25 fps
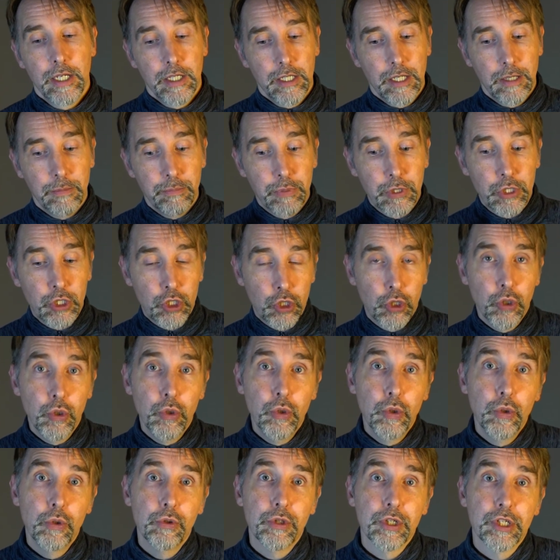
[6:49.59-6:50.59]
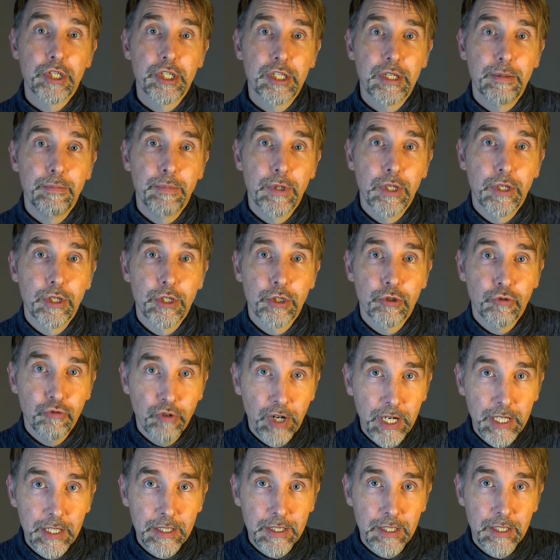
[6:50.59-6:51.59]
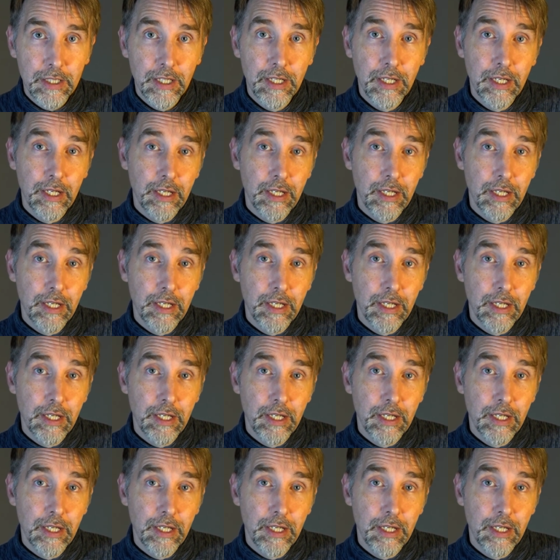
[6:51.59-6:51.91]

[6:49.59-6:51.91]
Number two, the stimulus rate.